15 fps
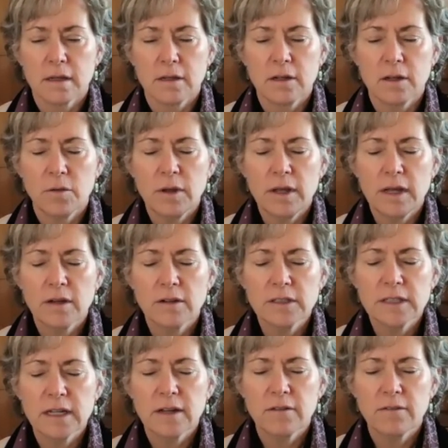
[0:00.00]
Knowing
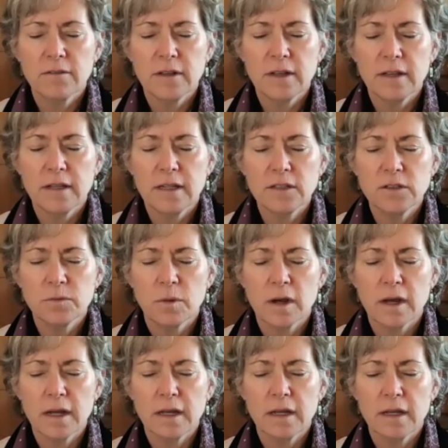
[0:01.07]
ourselves in this
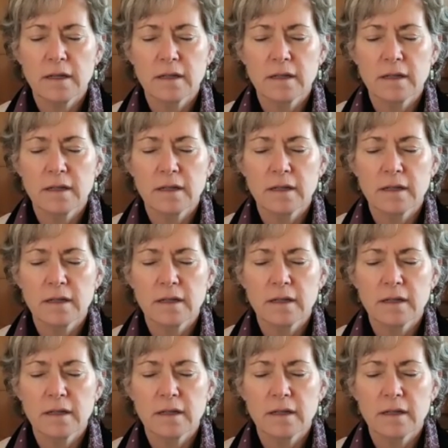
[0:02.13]
way.